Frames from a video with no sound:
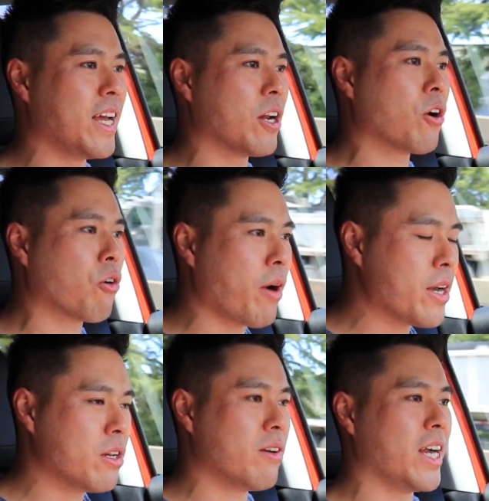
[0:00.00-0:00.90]
get
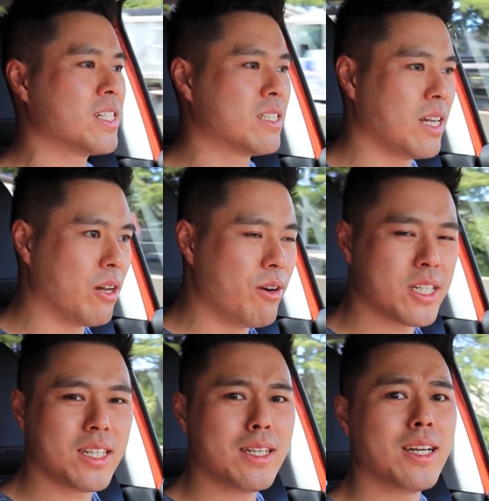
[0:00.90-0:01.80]
granular
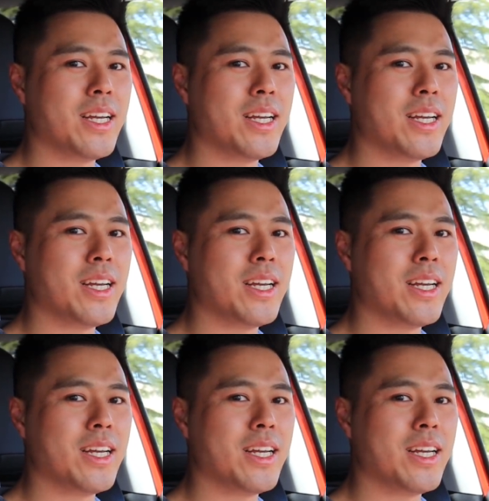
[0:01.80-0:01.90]
acceleration,